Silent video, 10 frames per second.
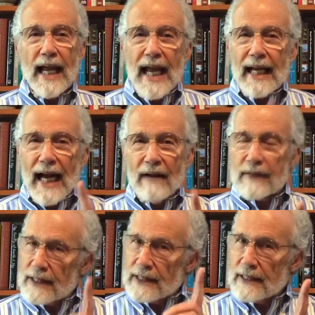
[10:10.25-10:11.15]
And
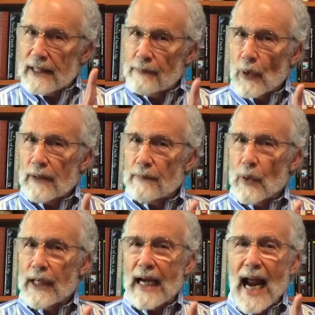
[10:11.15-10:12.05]
this is an important
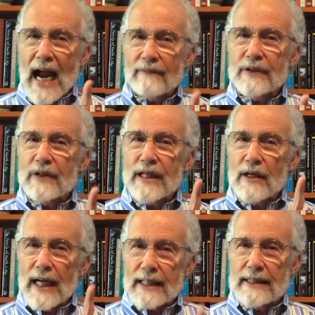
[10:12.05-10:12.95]
point. After
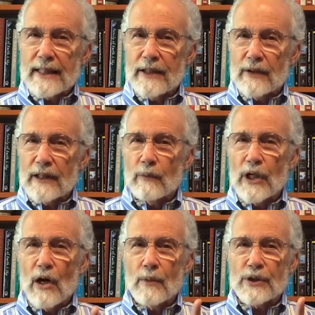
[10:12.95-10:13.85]
they're executed, we
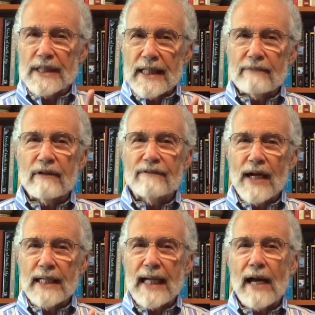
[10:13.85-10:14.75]
almost never
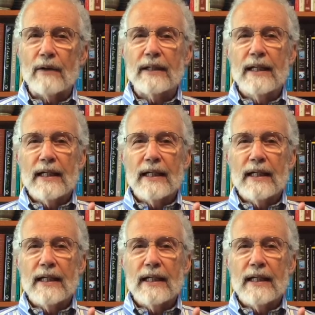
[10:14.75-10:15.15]
find out